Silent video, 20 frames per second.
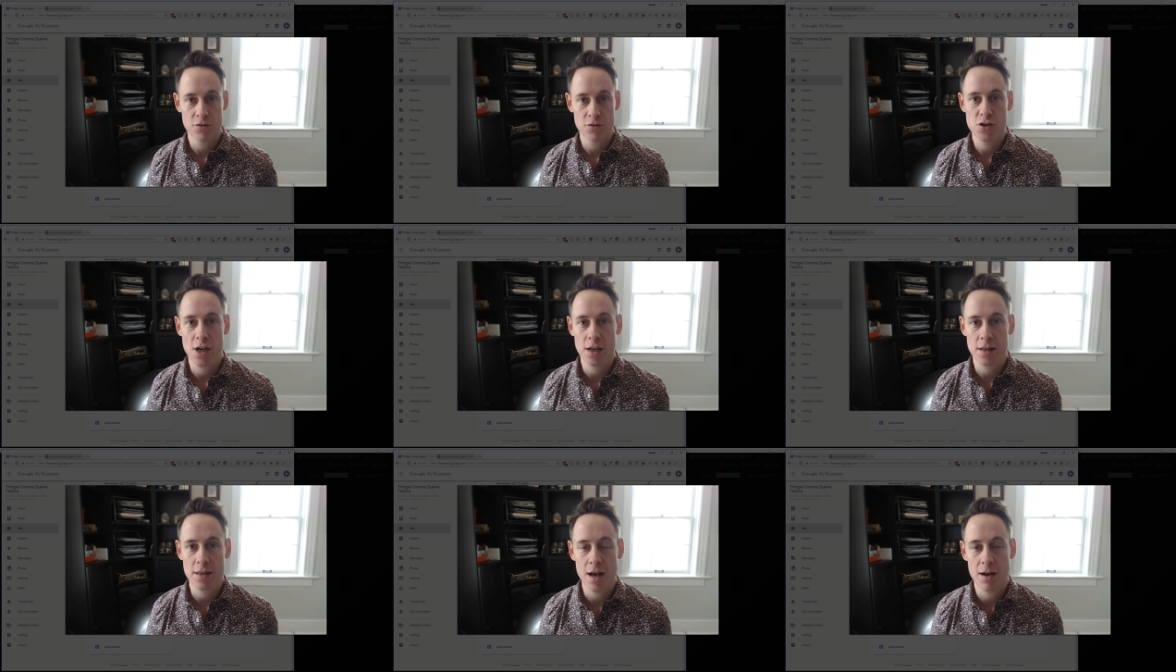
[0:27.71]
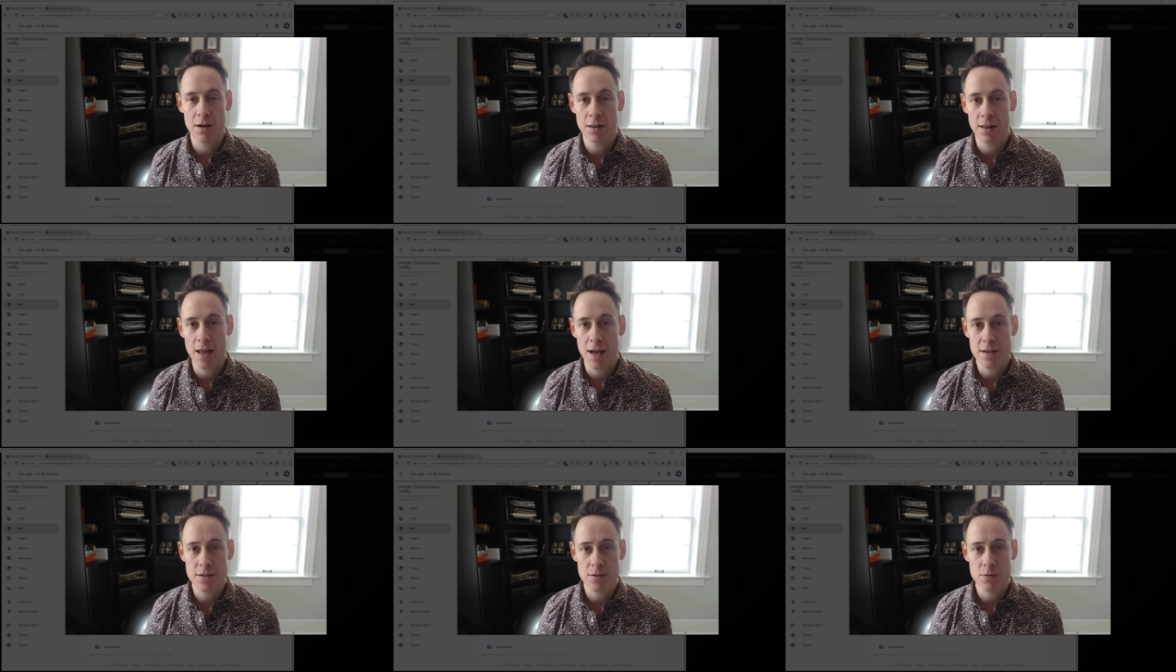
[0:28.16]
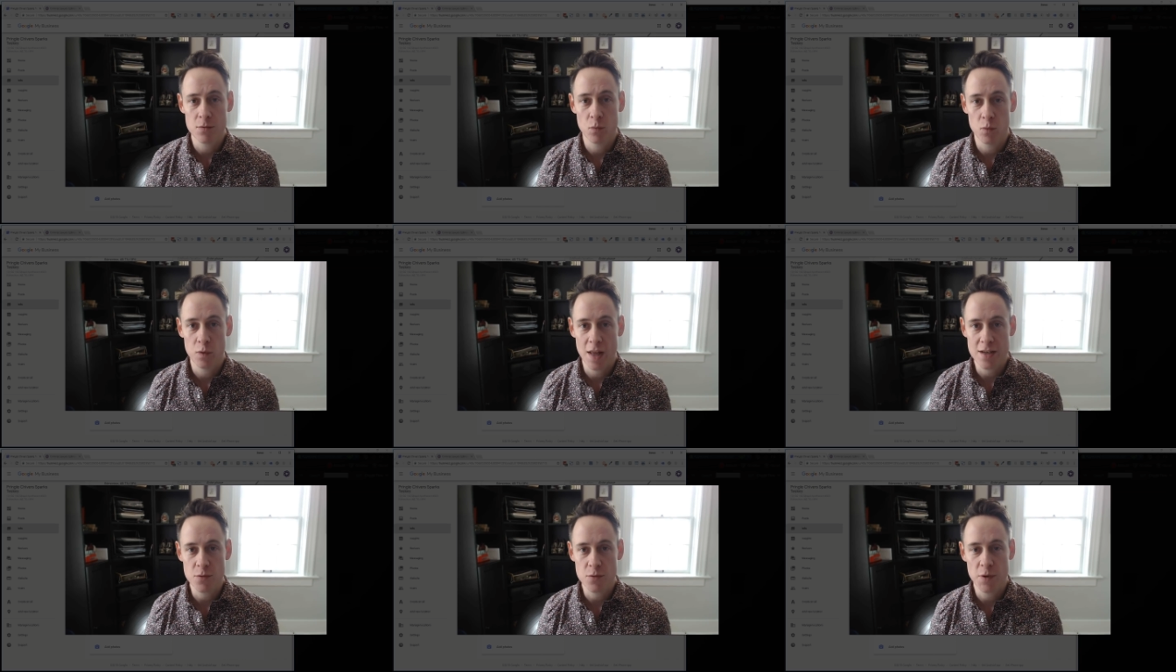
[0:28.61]
check that
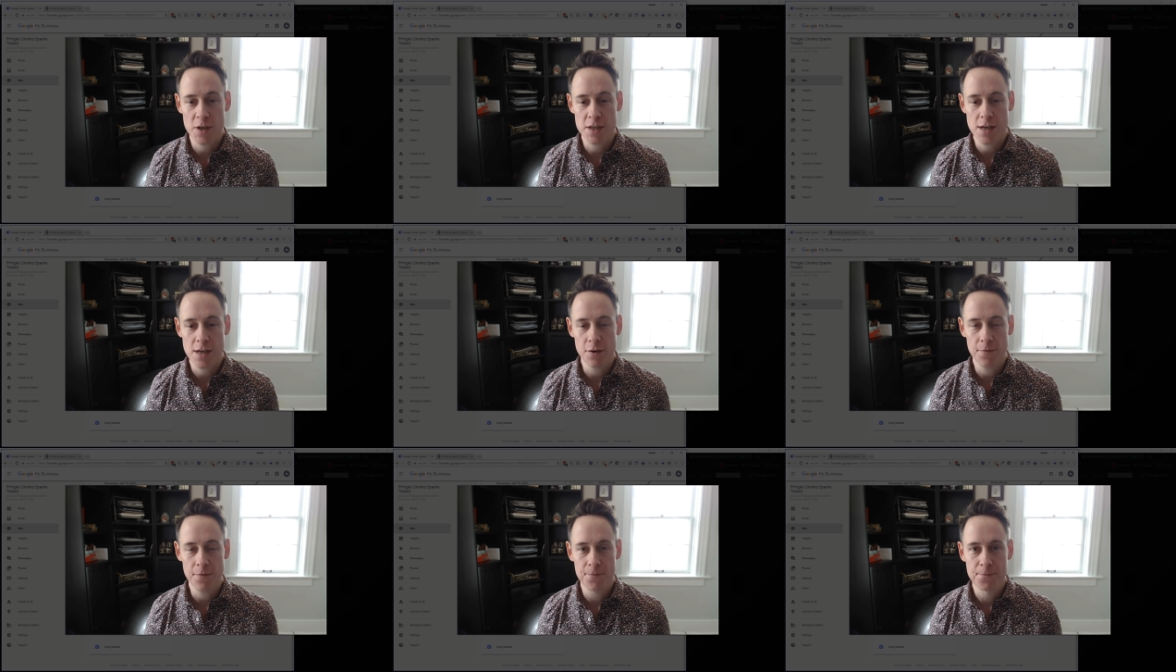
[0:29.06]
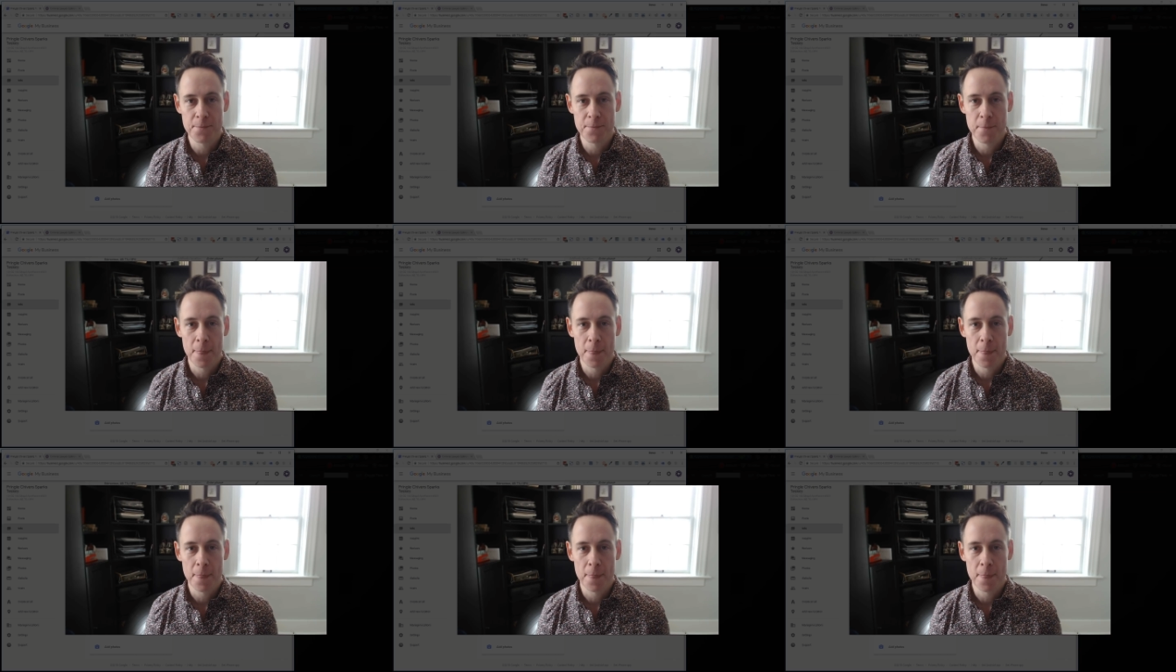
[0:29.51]
last week's out.